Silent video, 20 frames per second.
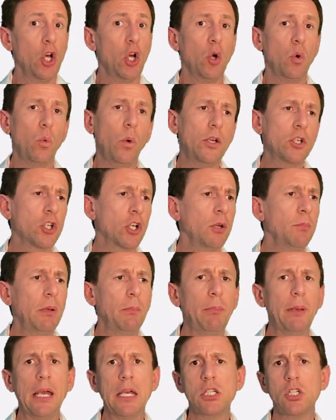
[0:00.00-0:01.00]
which can be
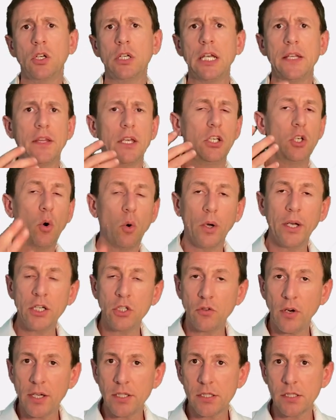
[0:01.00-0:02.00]
based on either your
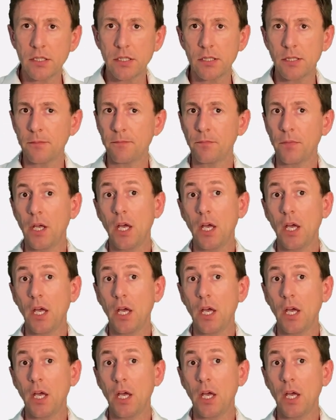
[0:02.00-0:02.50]
interests,